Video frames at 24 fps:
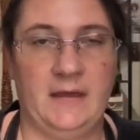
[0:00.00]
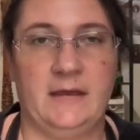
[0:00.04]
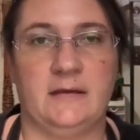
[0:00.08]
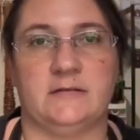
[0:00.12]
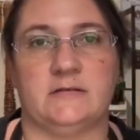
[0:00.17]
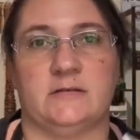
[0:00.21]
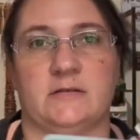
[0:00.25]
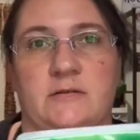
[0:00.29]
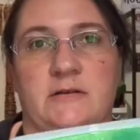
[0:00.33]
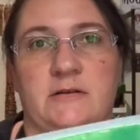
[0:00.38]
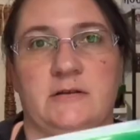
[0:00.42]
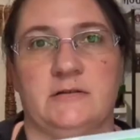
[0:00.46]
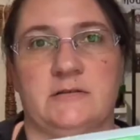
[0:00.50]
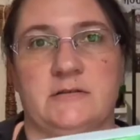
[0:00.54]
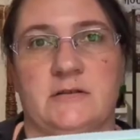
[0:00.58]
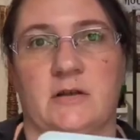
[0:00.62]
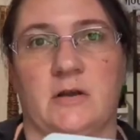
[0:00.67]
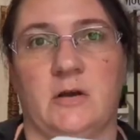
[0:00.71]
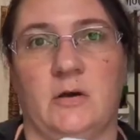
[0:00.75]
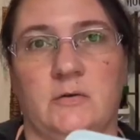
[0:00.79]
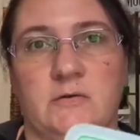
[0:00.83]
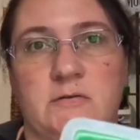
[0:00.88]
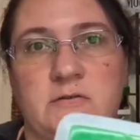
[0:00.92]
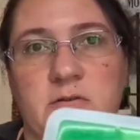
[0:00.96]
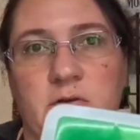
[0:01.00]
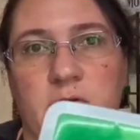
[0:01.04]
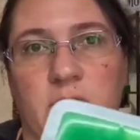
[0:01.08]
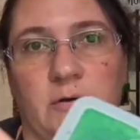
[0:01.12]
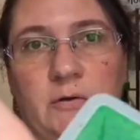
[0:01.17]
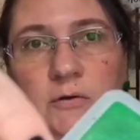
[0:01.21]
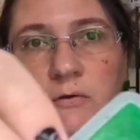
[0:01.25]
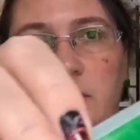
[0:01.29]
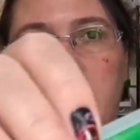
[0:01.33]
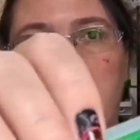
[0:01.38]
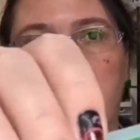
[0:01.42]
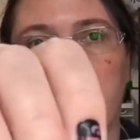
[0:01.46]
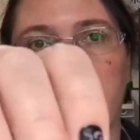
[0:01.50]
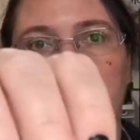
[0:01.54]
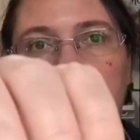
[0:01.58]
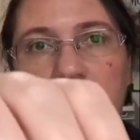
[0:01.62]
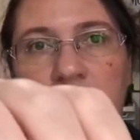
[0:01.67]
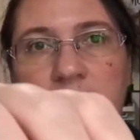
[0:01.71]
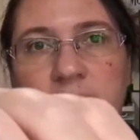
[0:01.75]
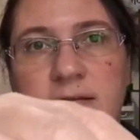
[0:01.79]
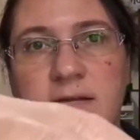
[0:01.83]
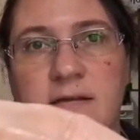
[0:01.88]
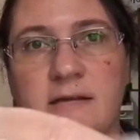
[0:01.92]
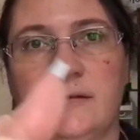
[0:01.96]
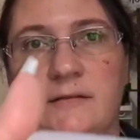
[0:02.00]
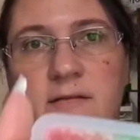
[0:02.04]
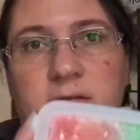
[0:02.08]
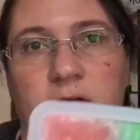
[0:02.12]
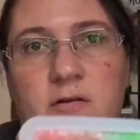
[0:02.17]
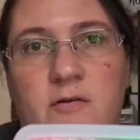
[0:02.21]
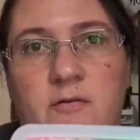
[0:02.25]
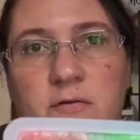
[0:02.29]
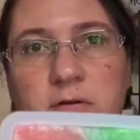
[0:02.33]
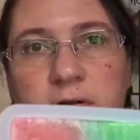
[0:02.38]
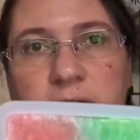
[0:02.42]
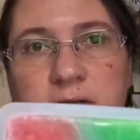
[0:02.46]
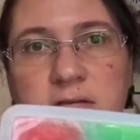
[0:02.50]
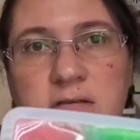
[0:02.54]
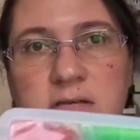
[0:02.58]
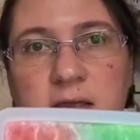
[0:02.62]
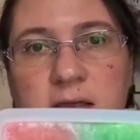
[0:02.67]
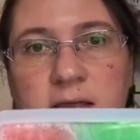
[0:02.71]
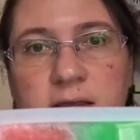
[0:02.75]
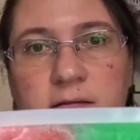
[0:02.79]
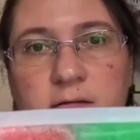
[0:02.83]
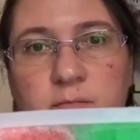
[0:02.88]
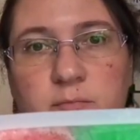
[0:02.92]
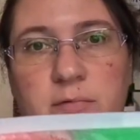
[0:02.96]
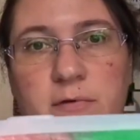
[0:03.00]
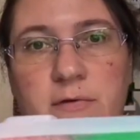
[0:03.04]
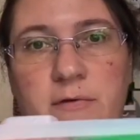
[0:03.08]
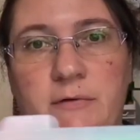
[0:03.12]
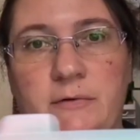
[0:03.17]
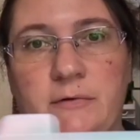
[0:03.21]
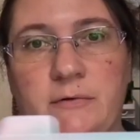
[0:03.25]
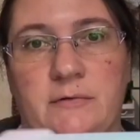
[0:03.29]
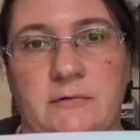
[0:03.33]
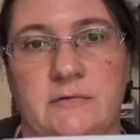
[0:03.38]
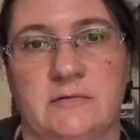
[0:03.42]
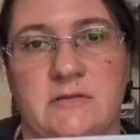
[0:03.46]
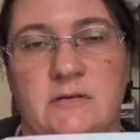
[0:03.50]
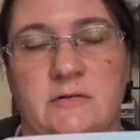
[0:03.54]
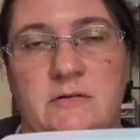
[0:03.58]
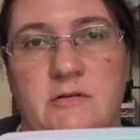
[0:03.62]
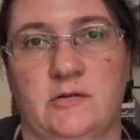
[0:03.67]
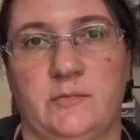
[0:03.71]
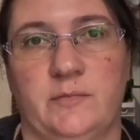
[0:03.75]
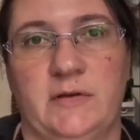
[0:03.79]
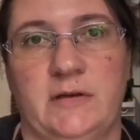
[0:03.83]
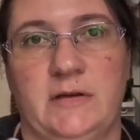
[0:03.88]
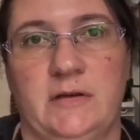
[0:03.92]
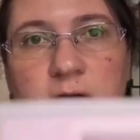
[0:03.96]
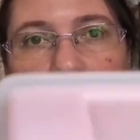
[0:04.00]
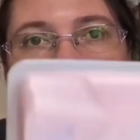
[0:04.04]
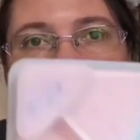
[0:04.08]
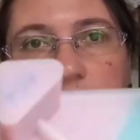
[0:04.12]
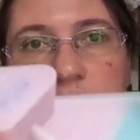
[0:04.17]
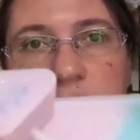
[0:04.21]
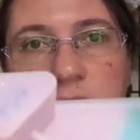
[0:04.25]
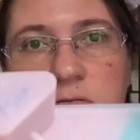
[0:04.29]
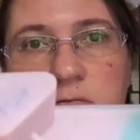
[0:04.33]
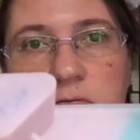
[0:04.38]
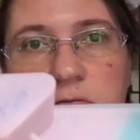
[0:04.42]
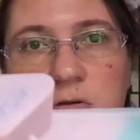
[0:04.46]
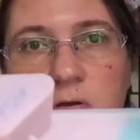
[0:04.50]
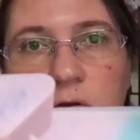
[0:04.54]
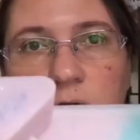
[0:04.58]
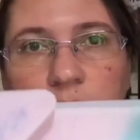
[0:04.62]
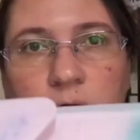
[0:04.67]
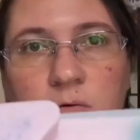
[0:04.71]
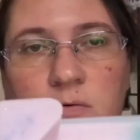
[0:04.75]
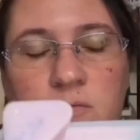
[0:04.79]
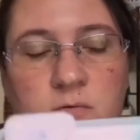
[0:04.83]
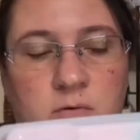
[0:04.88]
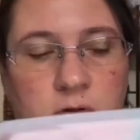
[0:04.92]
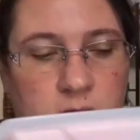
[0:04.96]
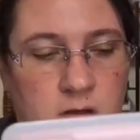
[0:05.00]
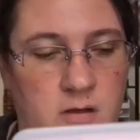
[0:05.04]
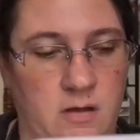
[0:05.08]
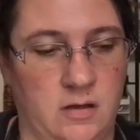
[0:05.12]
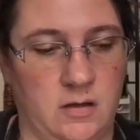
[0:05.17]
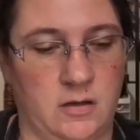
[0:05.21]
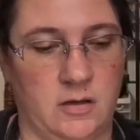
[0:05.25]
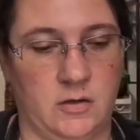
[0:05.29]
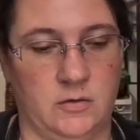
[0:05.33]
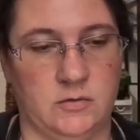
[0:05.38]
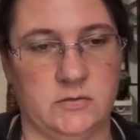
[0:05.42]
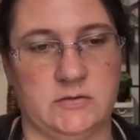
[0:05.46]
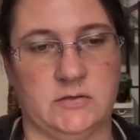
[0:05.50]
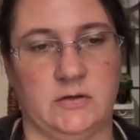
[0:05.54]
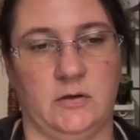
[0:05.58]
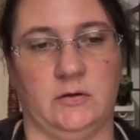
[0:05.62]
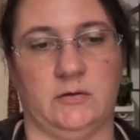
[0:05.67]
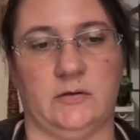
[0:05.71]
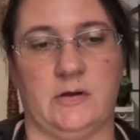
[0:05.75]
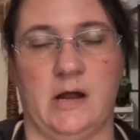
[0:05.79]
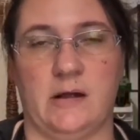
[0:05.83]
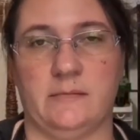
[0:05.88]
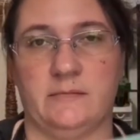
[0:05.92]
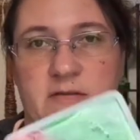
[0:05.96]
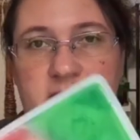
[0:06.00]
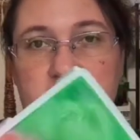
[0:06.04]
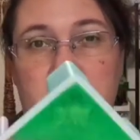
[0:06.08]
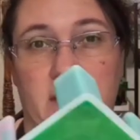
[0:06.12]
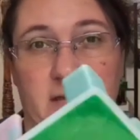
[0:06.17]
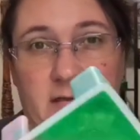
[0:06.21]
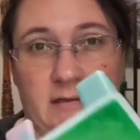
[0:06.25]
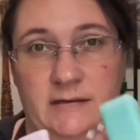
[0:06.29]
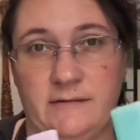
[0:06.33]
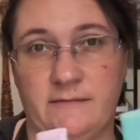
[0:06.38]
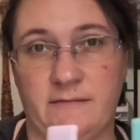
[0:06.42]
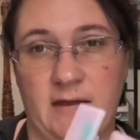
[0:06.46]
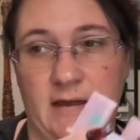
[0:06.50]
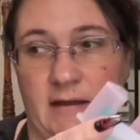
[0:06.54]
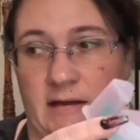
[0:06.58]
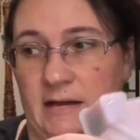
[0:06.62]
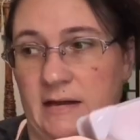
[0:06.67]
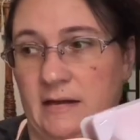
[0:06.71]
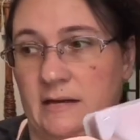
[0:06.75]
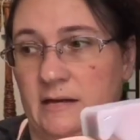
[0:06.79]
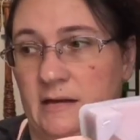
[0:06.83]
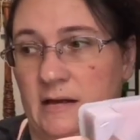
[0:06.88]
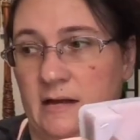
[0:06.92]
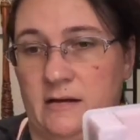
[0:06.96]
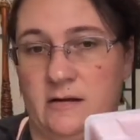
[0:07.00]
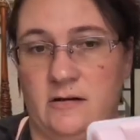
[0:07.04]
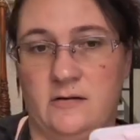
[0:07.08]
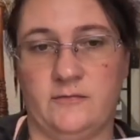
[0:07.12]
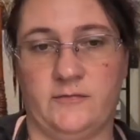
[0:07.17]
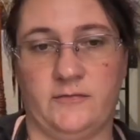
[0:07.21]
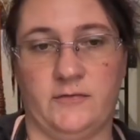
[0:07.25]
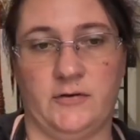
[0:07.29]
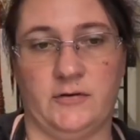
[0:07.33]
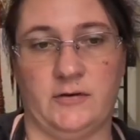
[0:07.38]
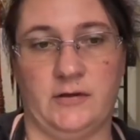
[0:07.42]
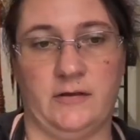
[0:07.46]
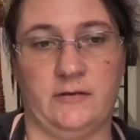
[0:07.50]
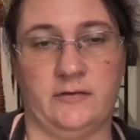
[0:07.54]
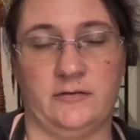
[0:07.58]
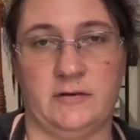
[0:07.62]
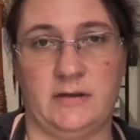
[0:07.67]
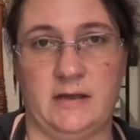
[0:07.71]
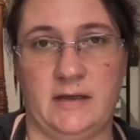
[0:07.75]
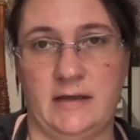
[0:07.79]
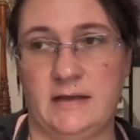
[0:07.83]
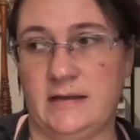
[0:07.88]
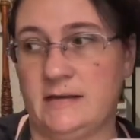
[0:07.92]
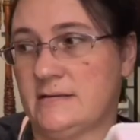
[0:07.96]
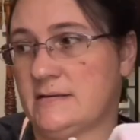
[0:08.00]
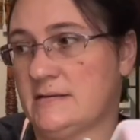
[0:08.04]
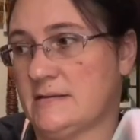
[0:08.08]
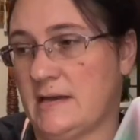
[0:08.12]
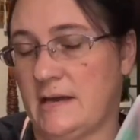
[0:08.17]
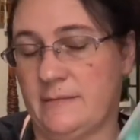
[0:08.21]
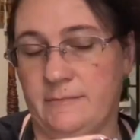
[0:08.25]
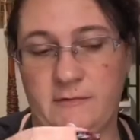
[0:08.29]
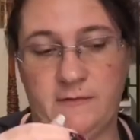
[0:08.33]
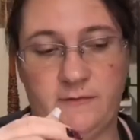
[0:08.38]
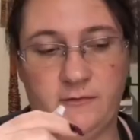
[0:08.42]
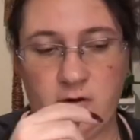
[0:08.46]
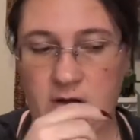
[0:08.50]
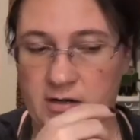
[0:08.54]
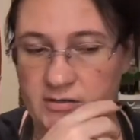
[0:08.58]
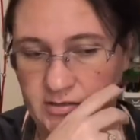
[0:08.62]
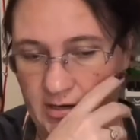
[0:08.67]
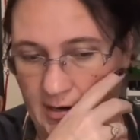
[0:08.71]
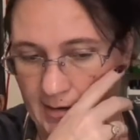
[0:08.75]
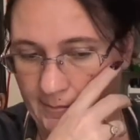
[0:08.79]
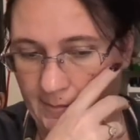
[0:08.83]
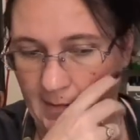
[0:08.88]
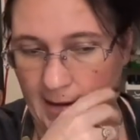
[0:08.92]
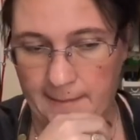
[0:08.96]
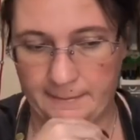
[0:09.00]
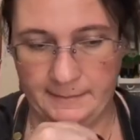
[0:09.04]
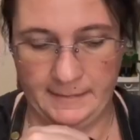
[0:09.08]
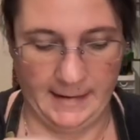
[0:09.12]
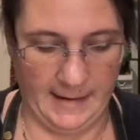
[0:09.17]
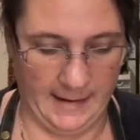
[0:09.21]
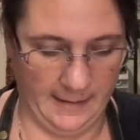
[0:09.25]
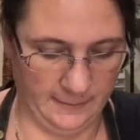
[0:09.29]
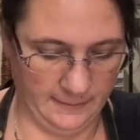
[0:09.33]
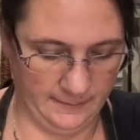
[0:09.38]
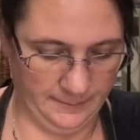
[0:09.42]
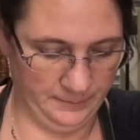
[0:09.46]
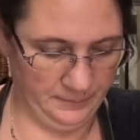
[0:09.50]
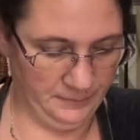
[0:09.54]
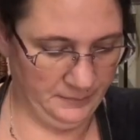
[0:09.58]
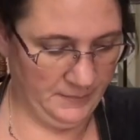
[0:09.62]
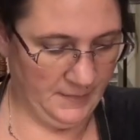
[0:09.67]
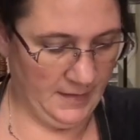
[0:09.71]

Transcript: So here's the coaster holder. I did the green and the blue, so it'll be a two-tone coaster holder. I'm just going to leave that in there for another day and set before I try to pop it out.